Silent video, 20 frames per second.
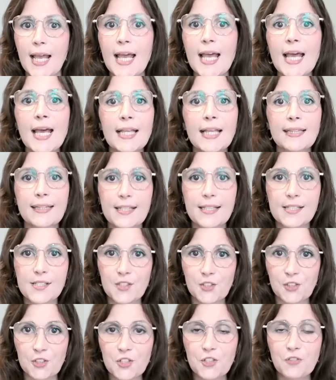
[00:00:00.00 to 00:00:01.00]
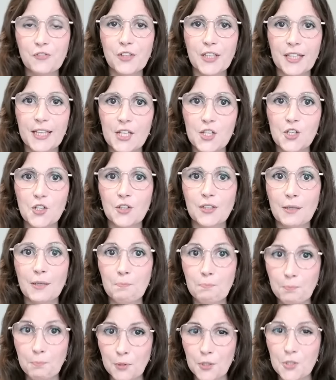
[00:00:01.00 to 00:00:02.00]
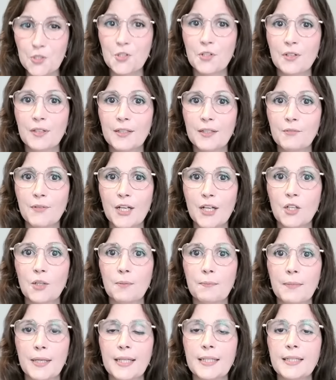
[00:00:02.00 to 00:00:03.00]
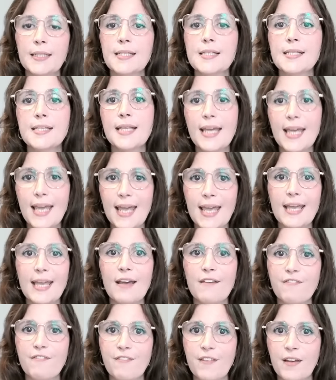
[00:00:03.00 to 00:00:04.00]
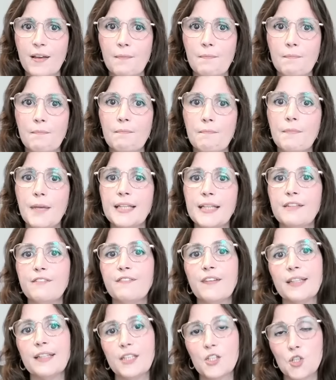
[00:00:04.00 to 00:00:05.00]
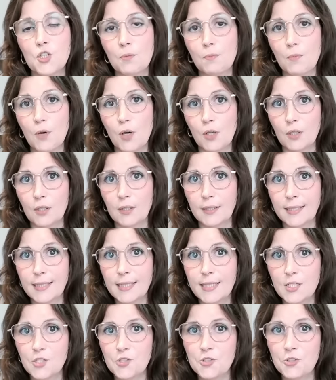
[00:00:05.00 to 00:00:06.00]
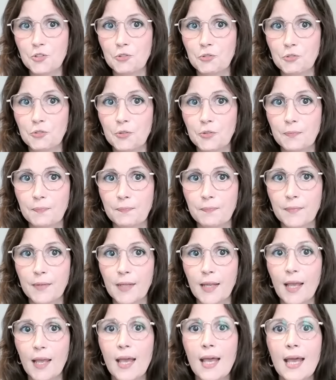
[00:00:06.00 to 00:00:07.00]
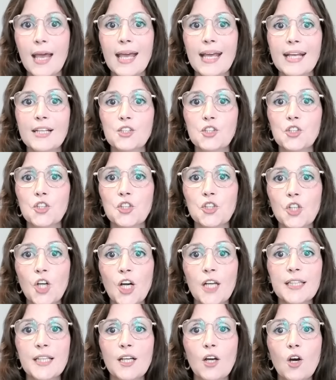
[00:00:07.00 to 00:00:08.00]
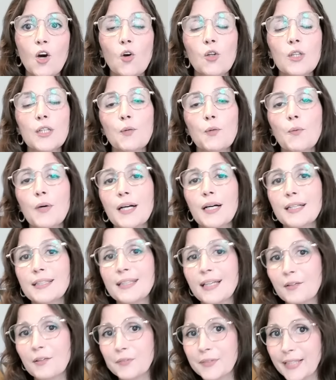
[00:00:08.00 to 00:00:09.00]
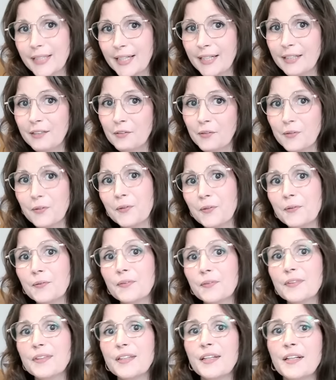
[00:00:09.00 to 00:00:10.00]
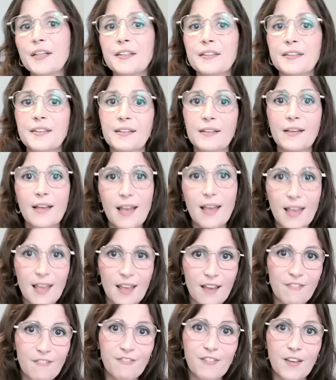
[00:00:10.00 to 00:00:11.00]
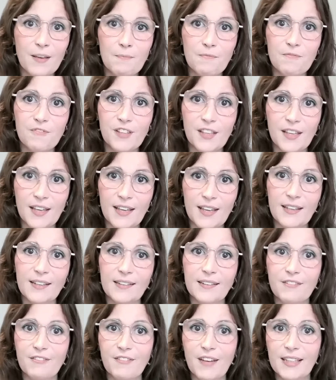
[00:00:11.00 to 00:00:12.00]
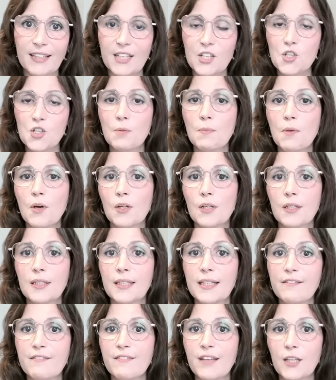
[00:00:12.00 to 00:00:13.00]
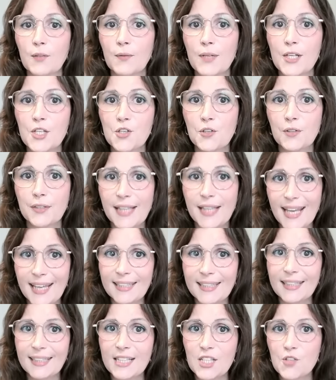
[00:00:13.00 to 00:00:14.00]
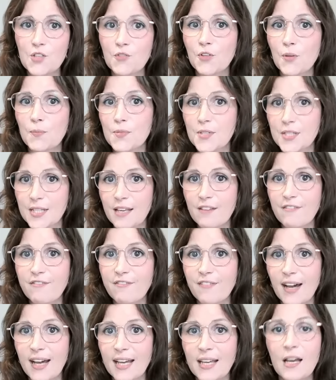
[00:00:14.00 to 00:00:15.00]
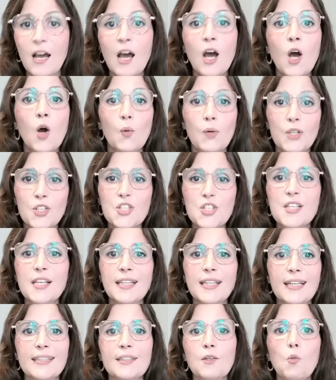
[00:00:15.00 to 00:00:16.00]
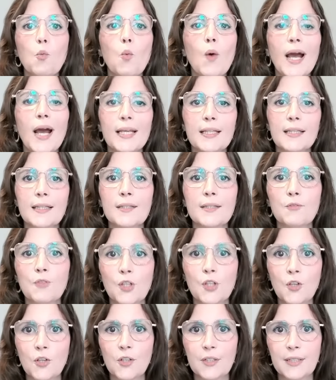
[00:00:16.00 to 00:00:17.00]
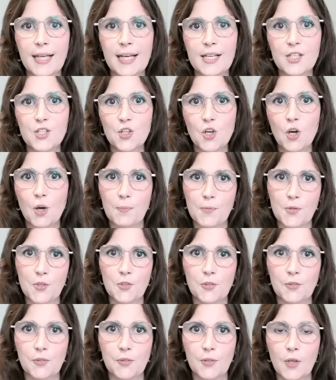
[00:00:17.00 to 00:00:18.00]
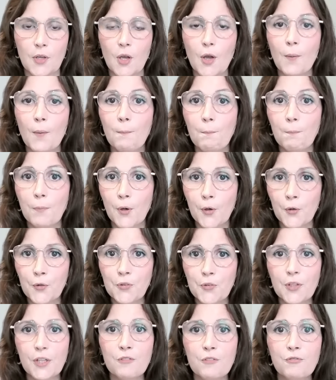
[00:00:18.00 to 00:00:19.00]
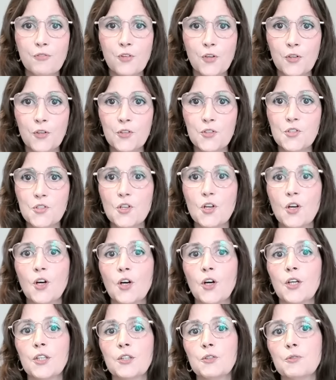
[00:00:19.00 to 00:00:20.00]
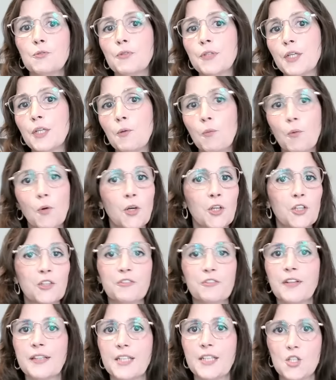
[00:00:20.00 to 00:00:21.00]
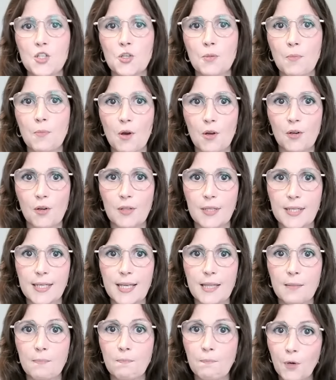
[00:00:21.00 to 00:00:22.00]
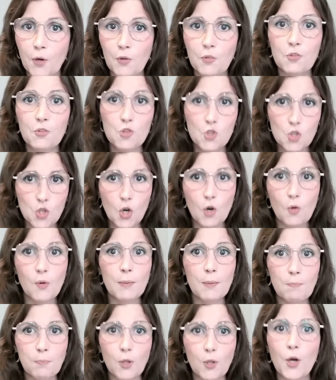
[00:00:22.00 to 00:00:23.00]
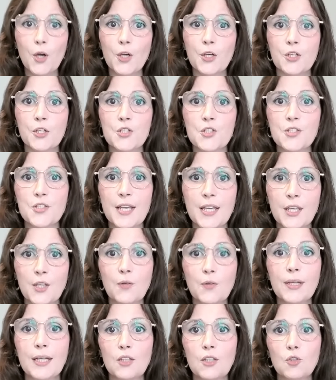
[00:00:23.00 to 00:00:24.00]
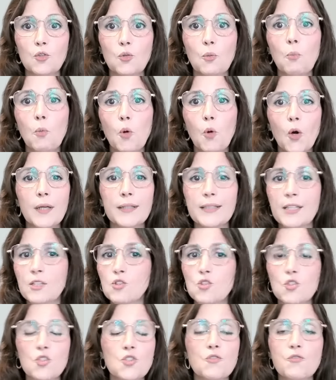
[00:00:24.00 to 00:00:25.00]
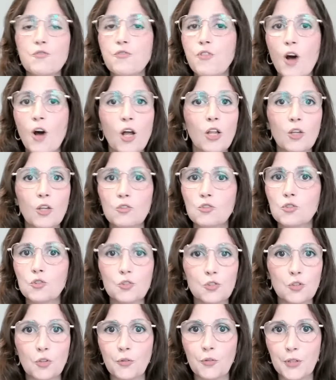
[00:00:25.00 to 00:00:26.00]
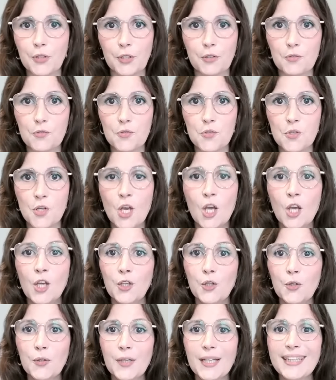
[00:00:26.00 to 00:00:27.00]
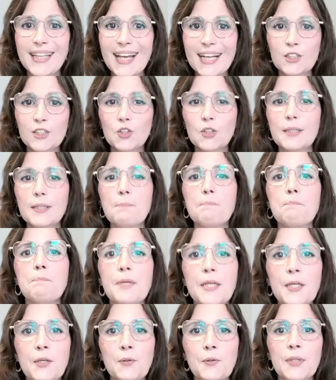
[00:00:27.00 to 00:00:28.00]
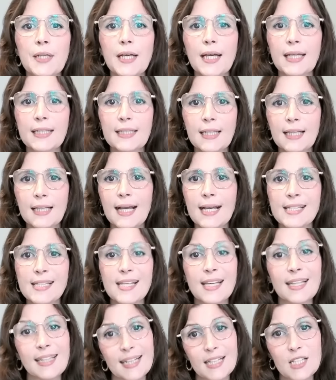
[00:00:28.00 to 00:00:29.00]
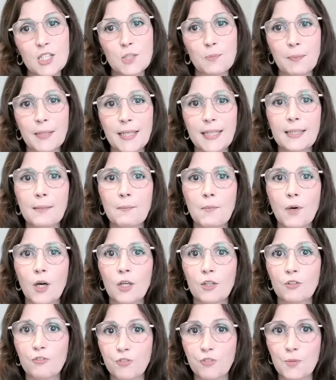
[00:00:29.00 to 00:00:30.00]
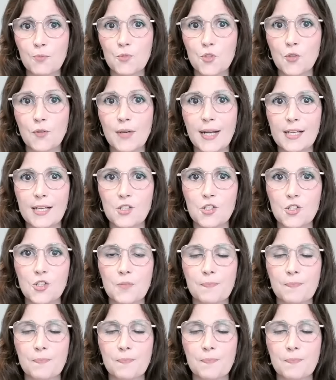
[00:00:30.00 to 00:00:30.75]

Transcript: The certification I personally recommend is the AFM by the Financial Modeling Institute. It's not the only one out there though. There are the FMVA, the Financial Modeling Evaluation Analyst from CFI, which is another widely recognized option. Both are focused on real-world financial modeling and both show employers that you can do more than just follow tutorials. You can actually build, analyze, and explain a model from scratch.